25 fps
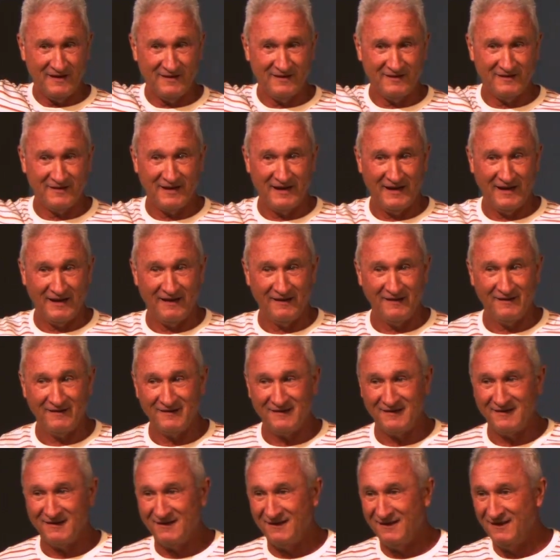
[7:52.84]
Yeah.
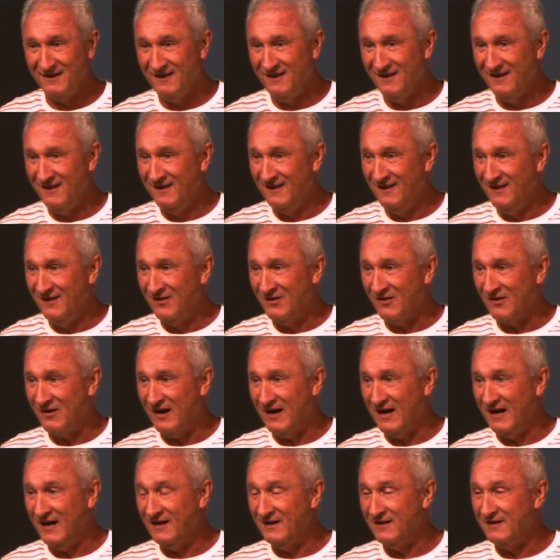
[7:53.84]

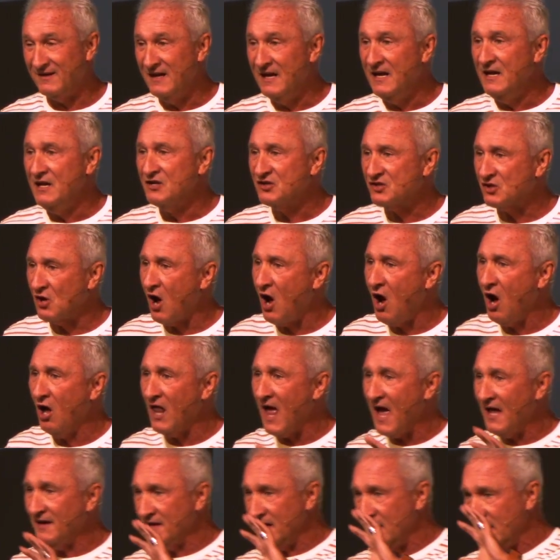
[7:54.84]
Right? So all
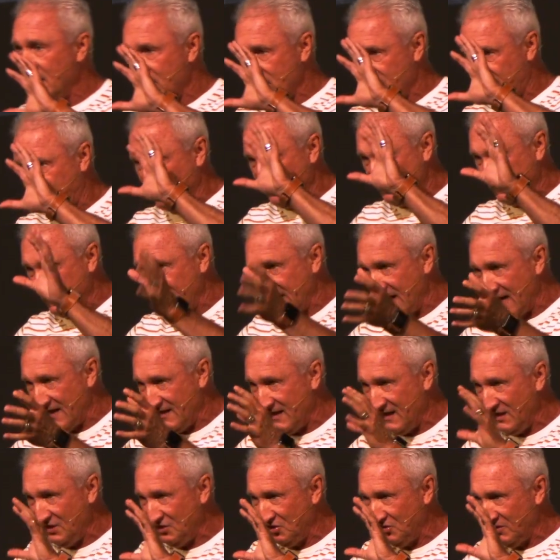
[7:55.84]
I need, first thing I
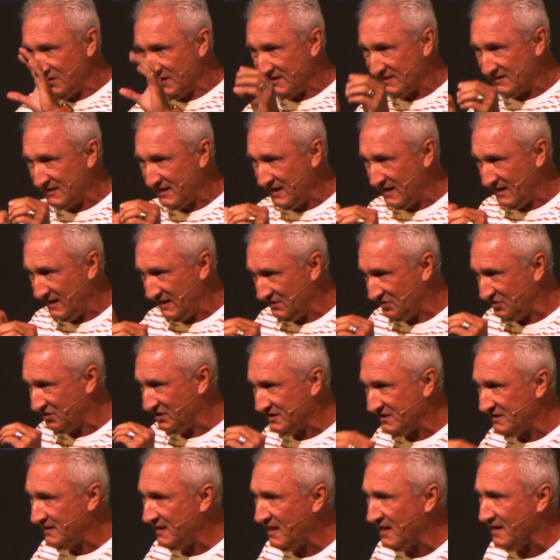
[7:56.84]
need you to see is
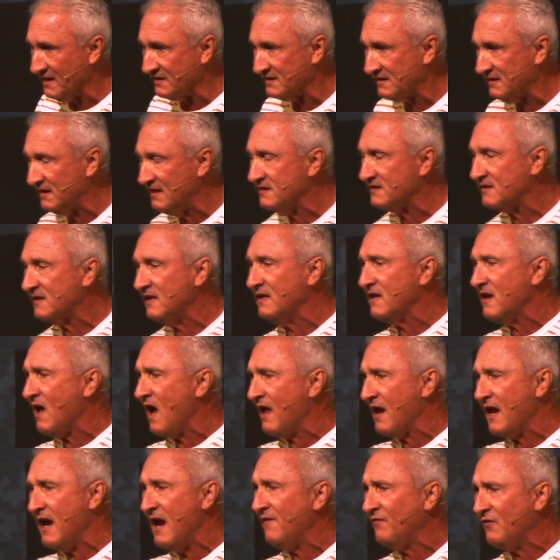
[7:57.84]
just this, is that
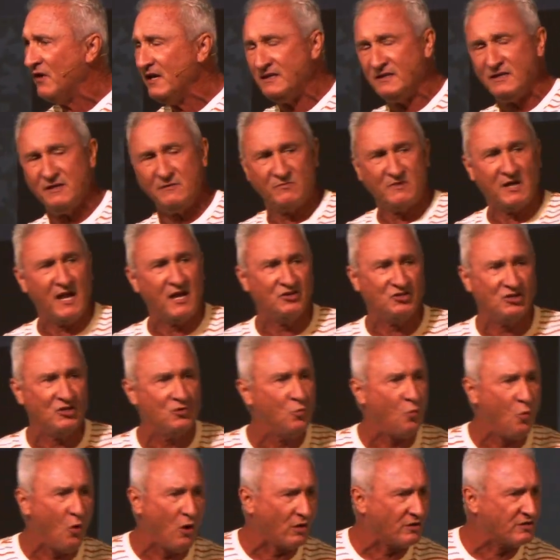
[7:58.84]
not every
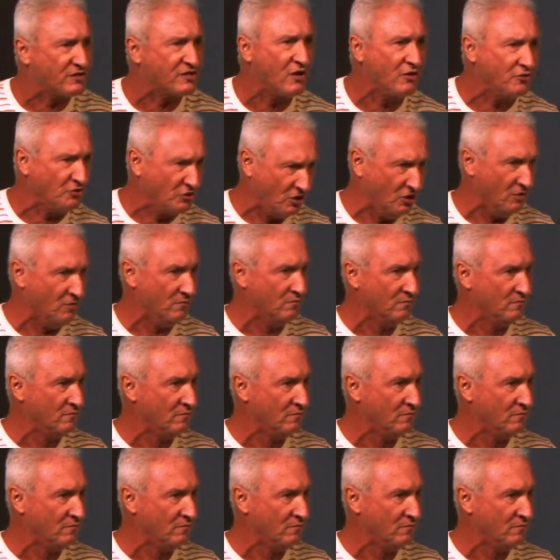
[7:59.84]
temptation works on you.